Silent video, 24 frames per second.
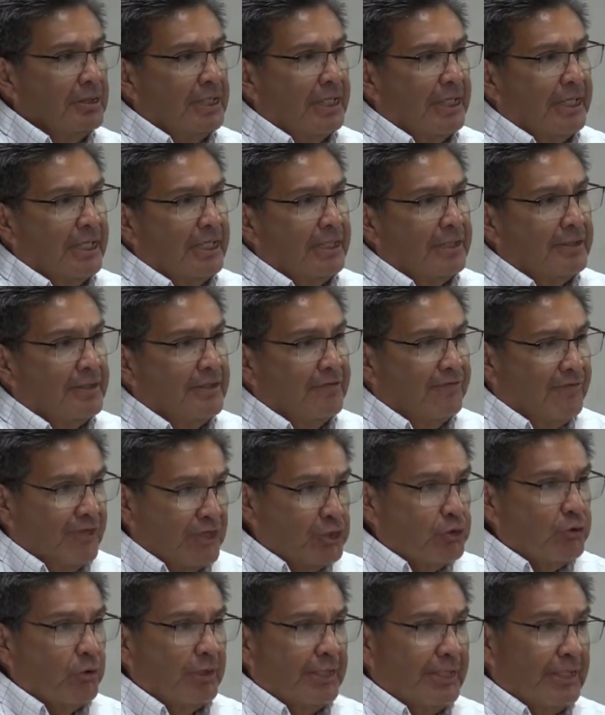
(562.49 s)
And
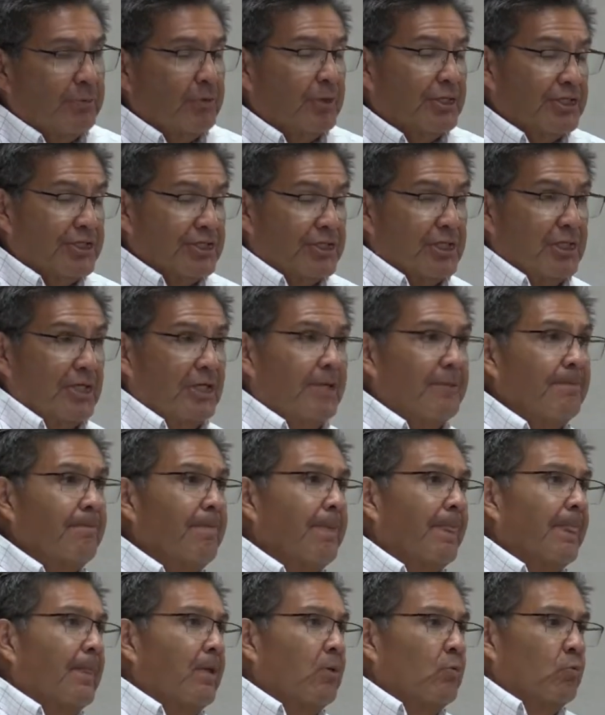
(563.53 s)
eventually we see,
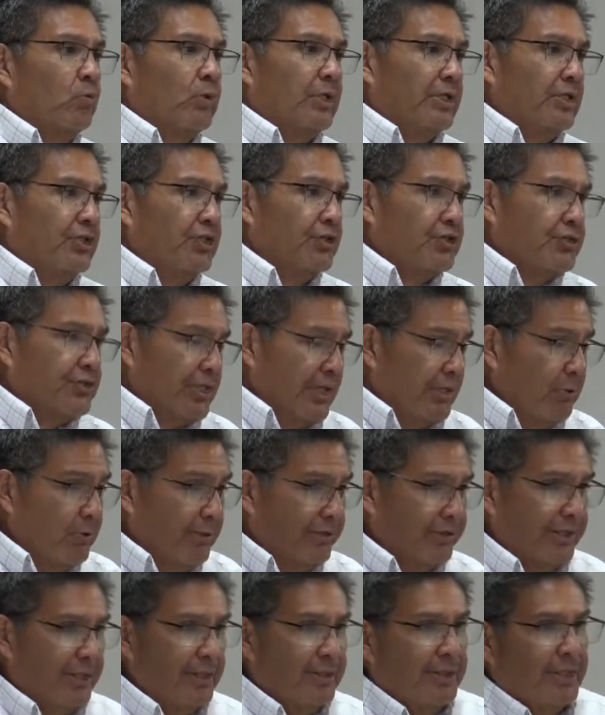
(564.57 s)
we, you see
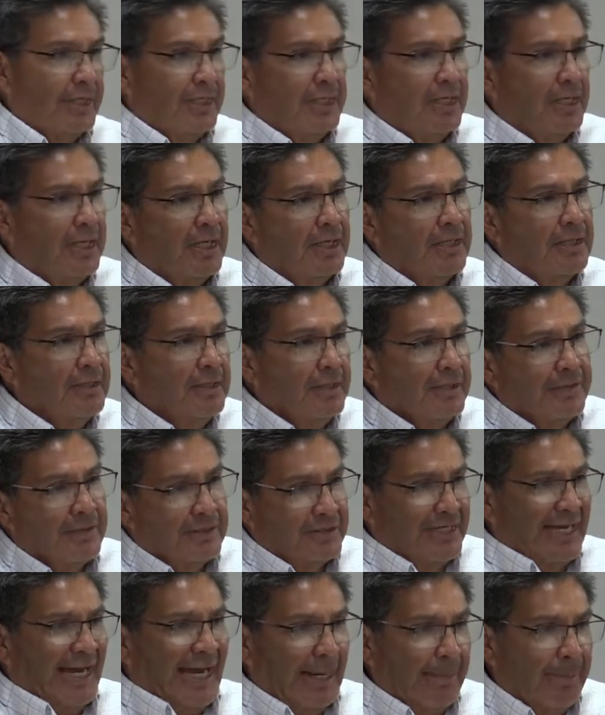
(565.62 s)
within the, uh, the
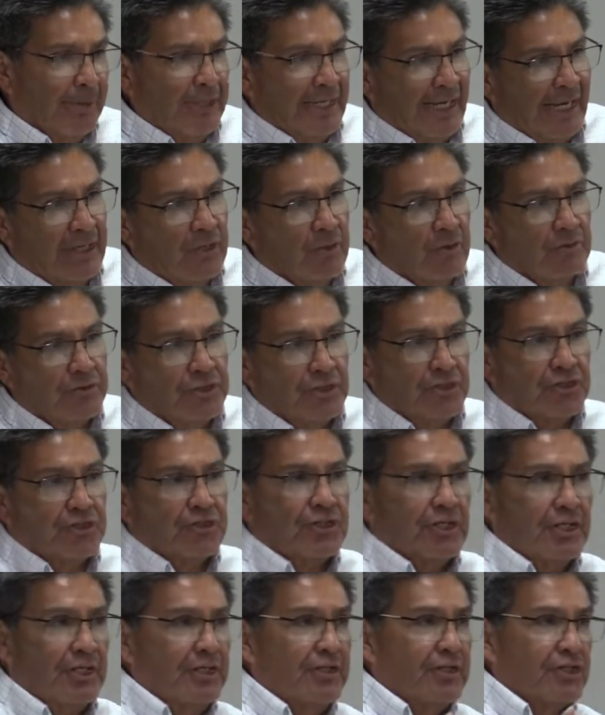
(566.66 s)
tabernacle, you
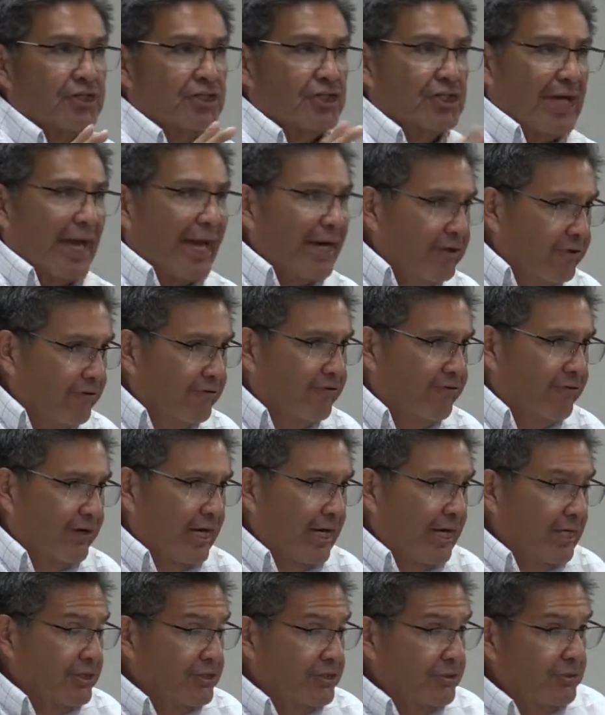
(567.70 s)
see the
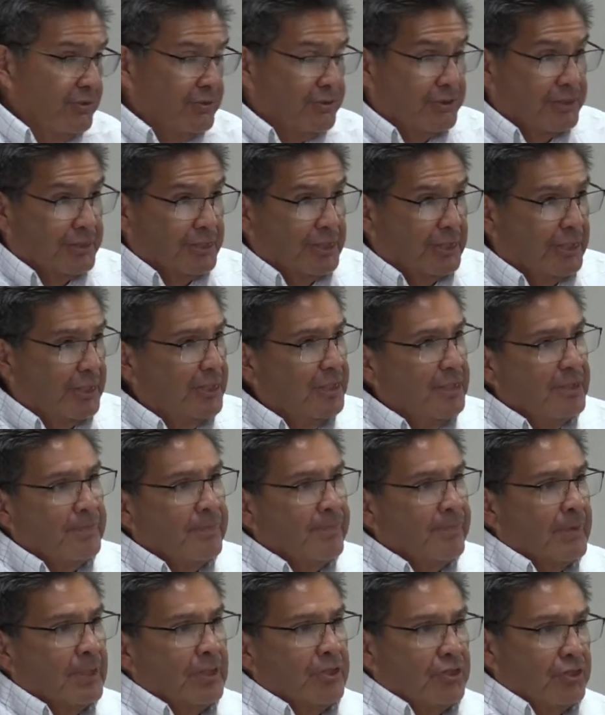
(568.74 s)
sacrifice, you see,
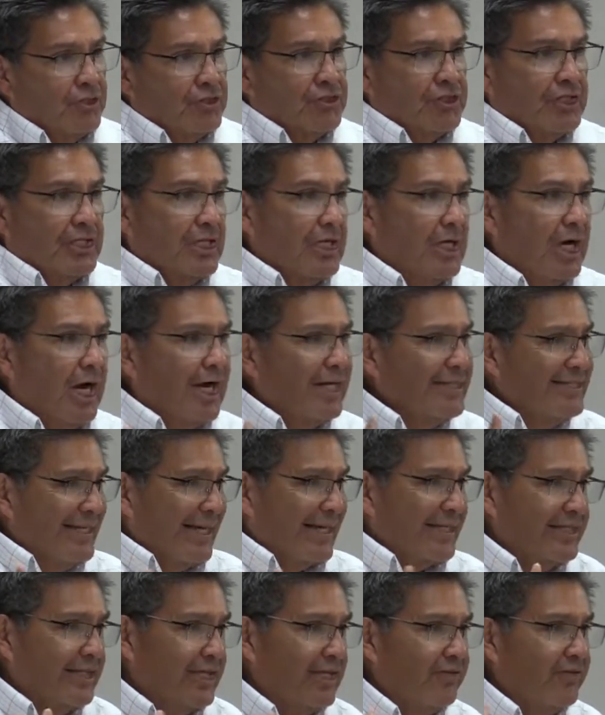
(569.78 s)
you see God's
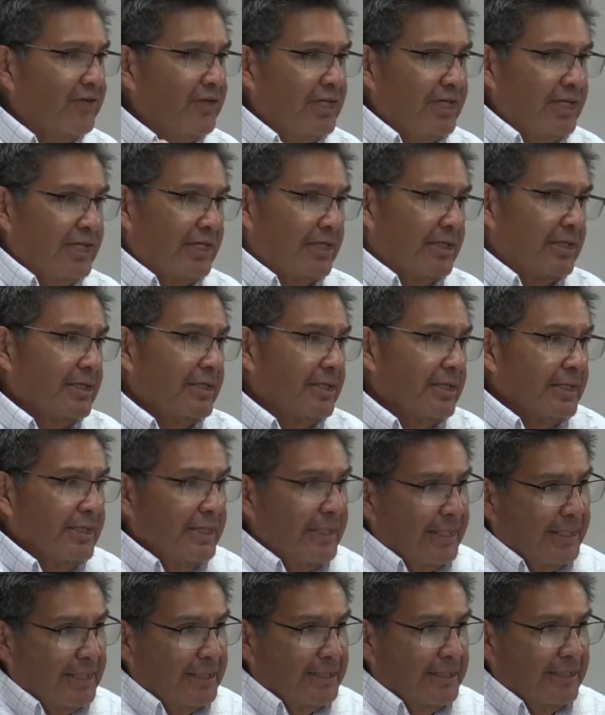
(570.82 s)
activity in,
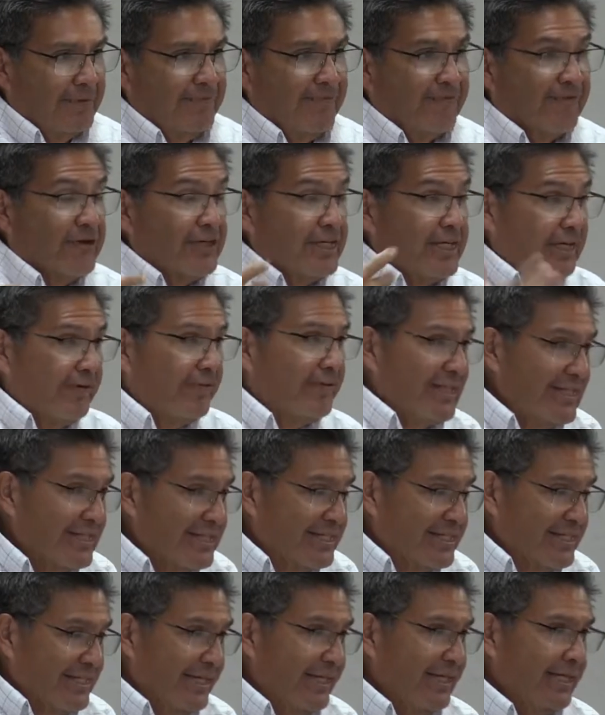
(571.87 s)
in, in forgiving
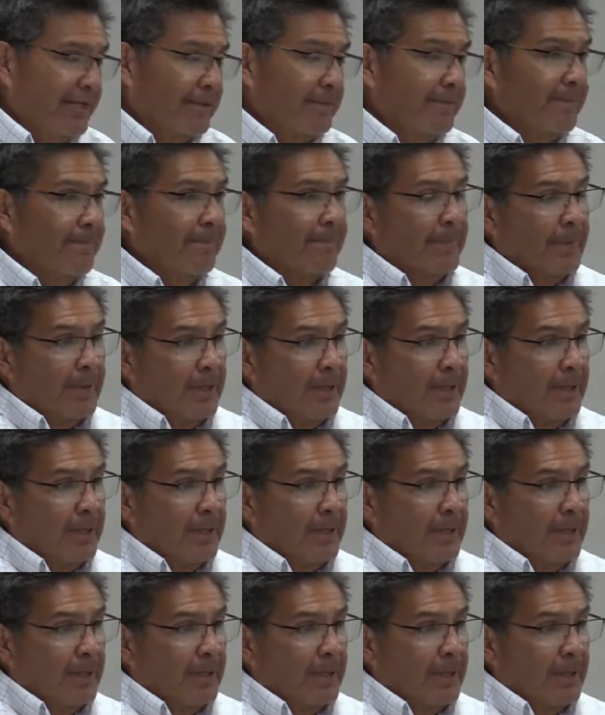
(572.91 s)
sin.